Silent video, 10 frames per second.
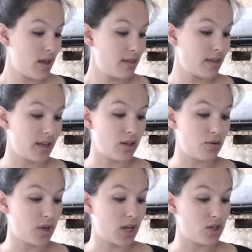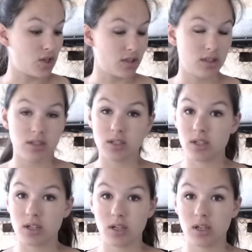then you can just
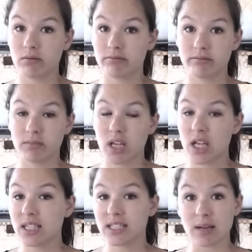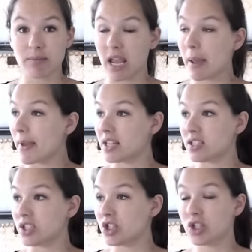send me a
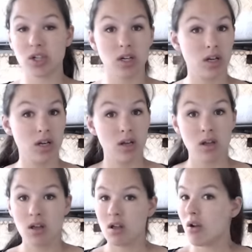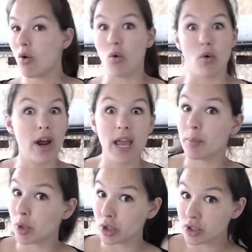message or a
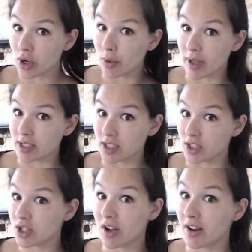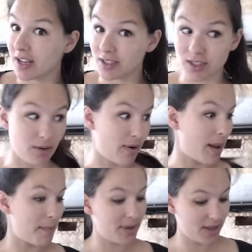personal message on
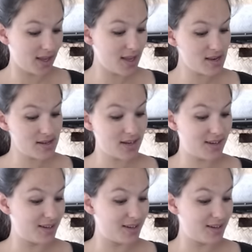Instagram and